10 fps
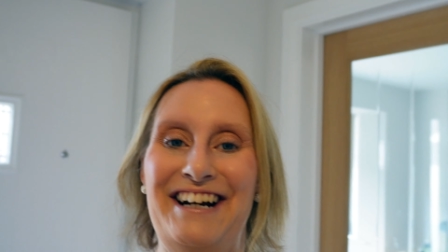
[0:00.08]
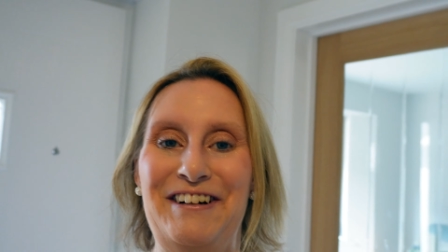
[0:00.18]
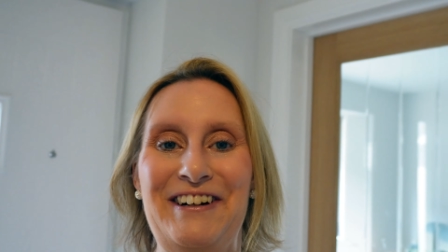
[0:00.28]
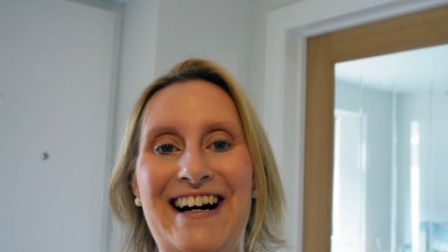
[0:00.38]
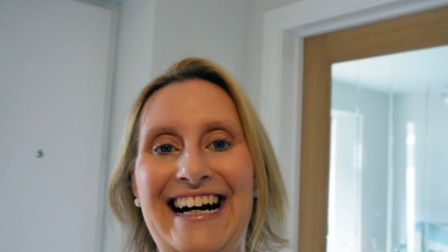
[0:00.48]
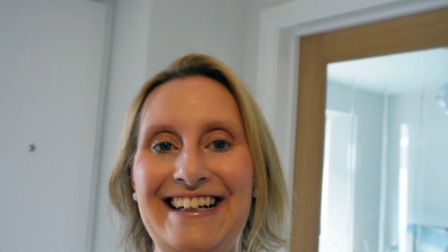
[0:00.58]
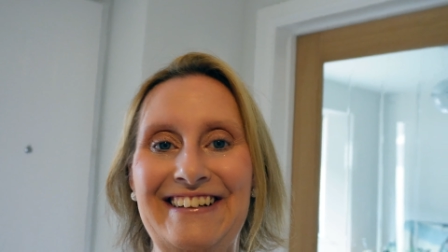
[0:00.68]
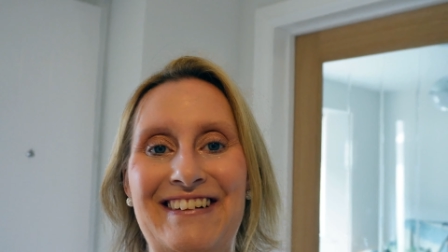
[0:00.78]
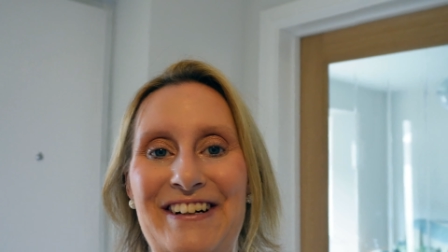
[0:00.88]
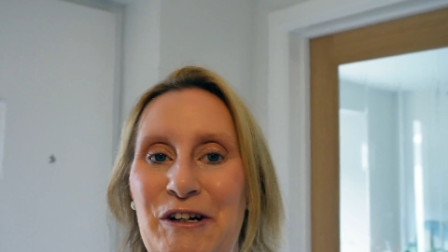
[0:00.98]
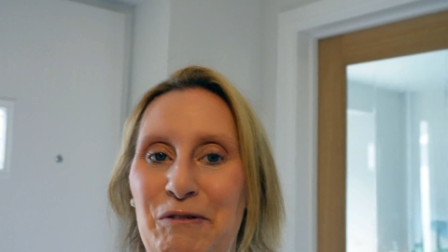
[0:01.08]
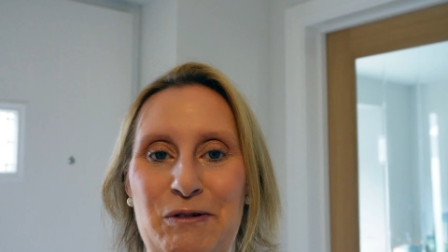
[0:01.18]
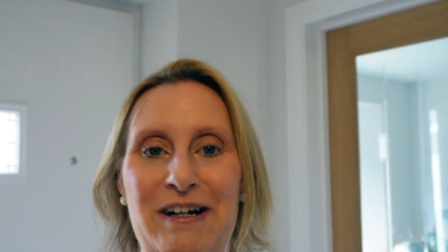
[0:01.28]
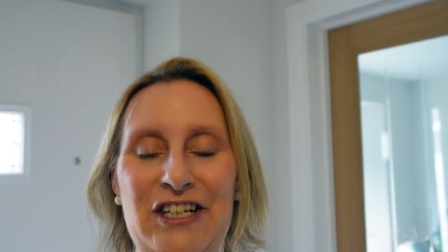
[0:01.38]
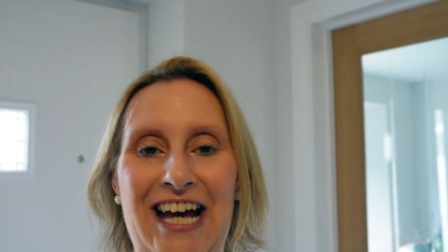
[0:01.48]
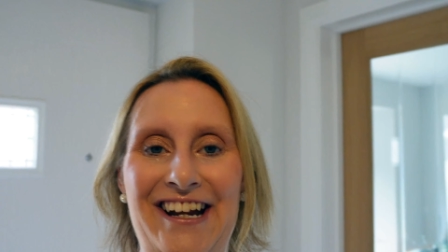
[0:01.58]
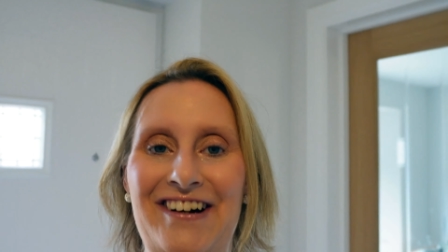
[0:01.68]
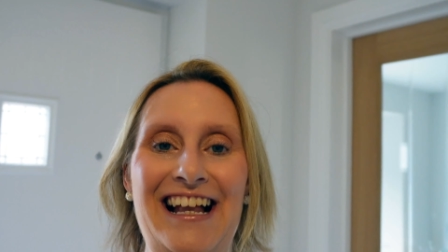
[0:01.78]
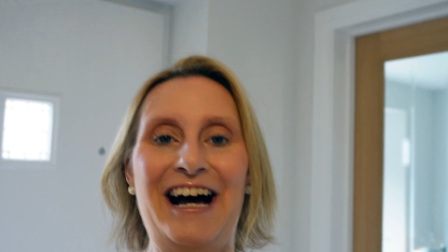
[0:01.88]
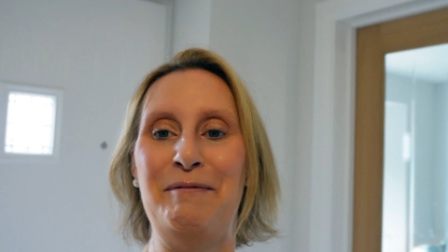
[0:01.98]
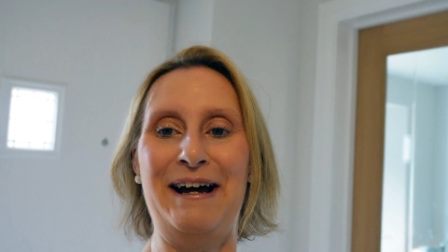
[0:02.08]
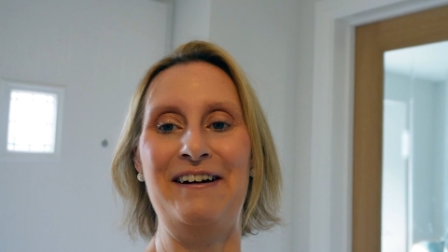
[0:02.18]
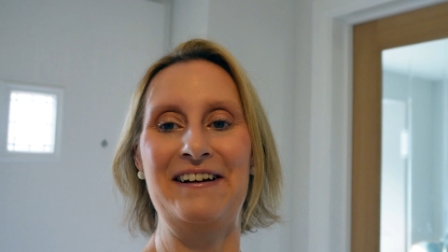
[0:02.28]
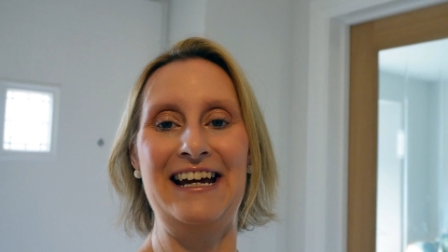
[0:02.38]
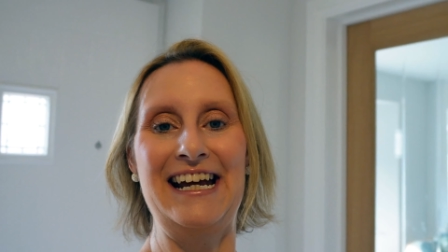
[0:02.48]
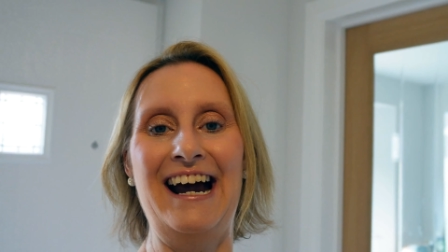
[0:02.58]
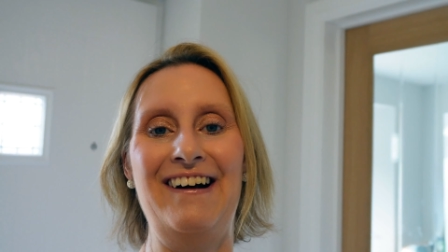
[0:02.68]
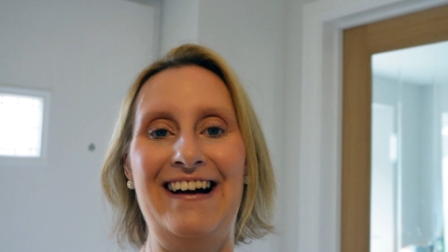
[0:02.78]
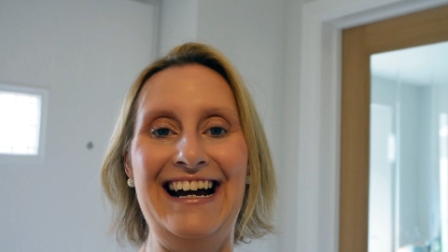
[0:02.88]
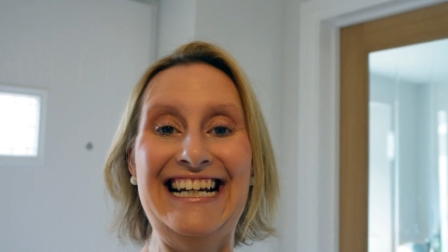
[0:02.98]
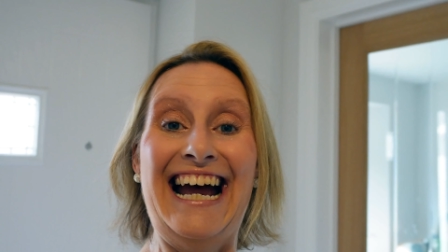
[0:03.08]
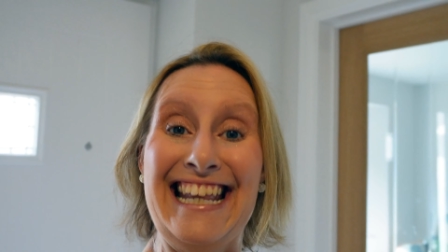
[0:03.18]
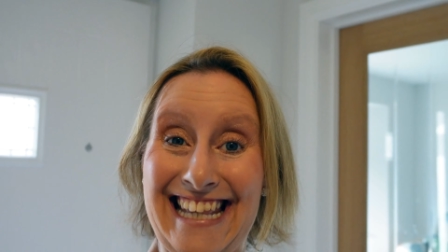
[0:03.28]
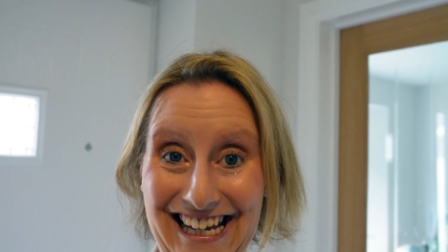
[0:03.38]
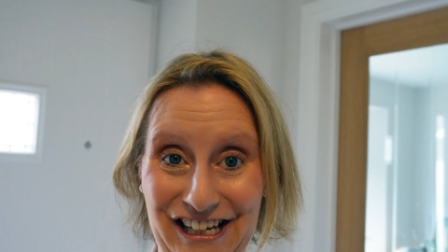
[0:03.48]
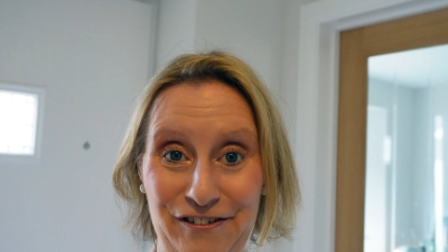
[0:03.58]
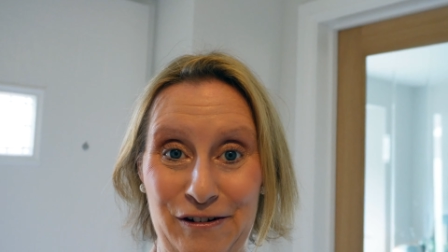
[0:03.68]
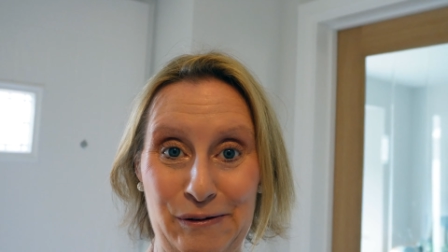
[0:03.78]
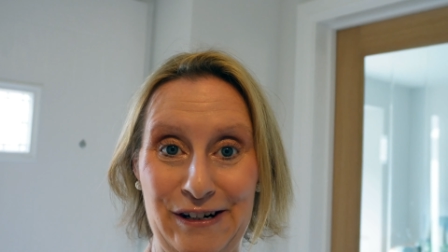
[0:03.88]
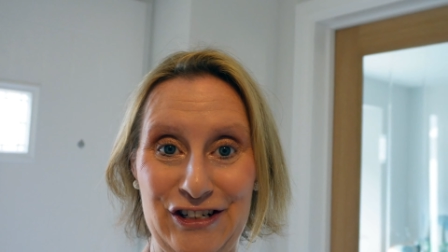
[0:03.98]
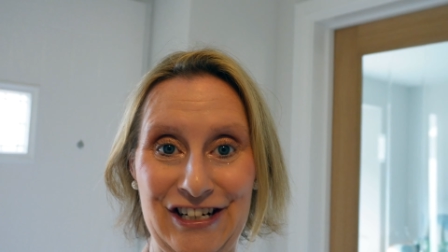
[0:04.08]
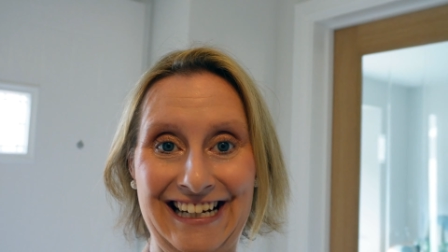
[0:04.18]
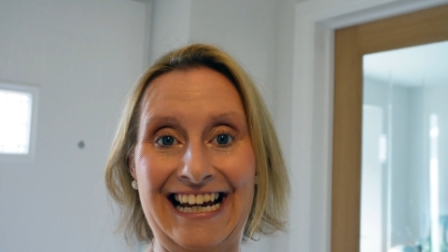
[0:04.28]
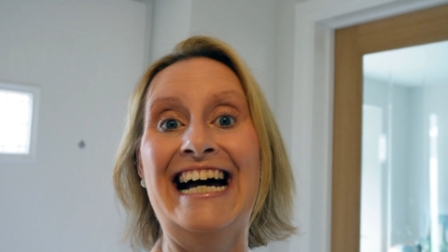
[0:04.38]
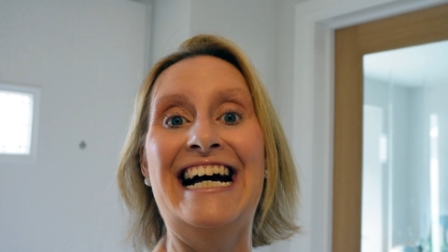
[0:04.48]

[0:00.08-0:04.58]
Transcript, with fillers: everyone, welcome to my channel. I'm Erika Caroline and thank you for watching.